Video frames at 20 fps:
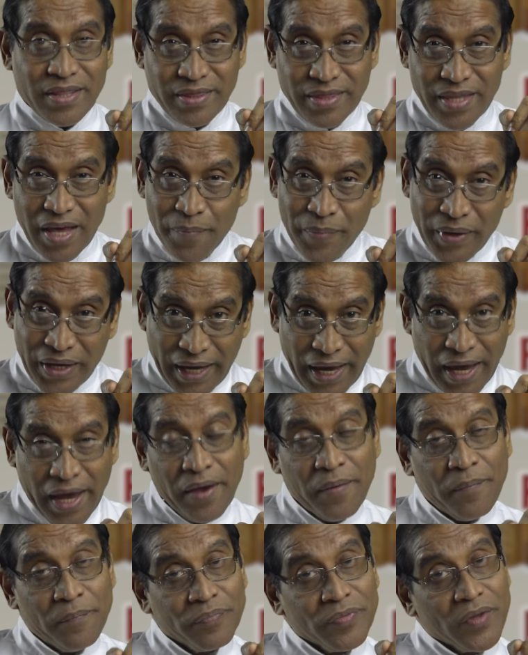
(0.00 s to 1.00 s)
They
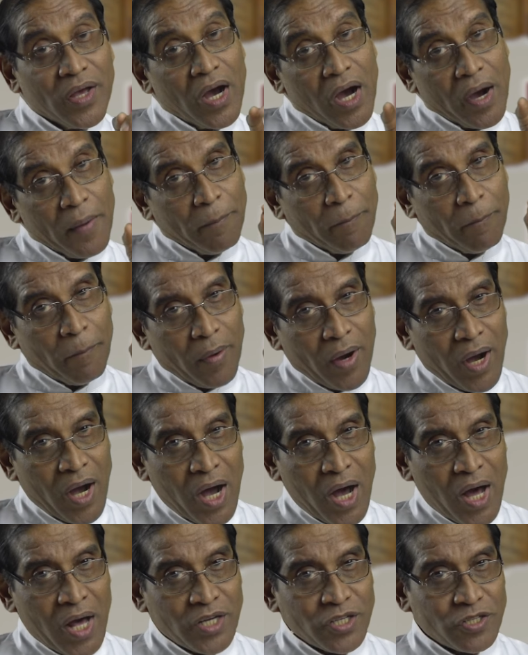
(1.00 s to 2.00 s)
became a
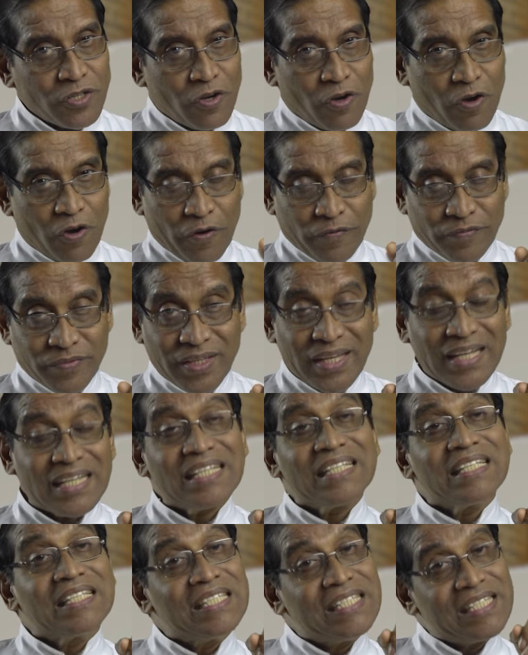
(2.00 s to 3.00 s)
part of the
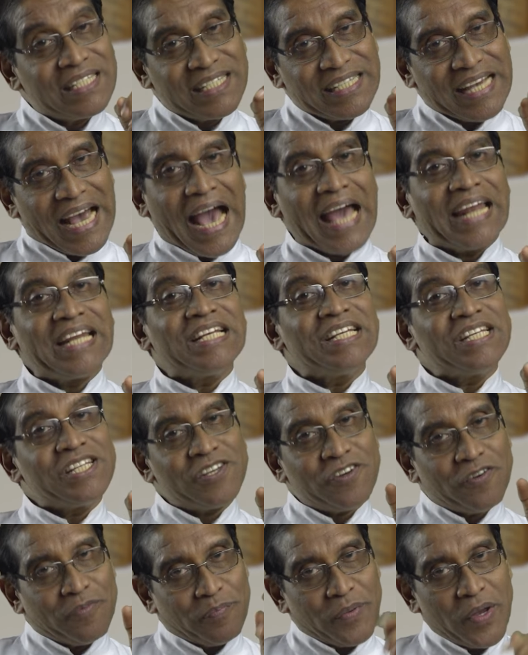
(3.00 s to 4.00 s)

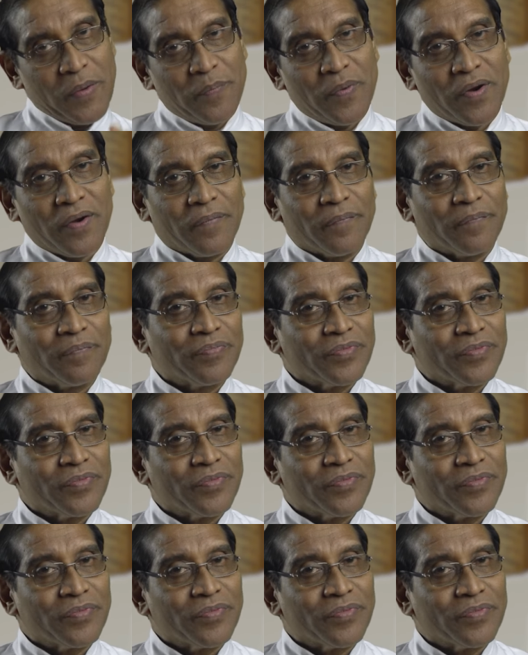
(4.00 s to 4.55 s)
charity of people,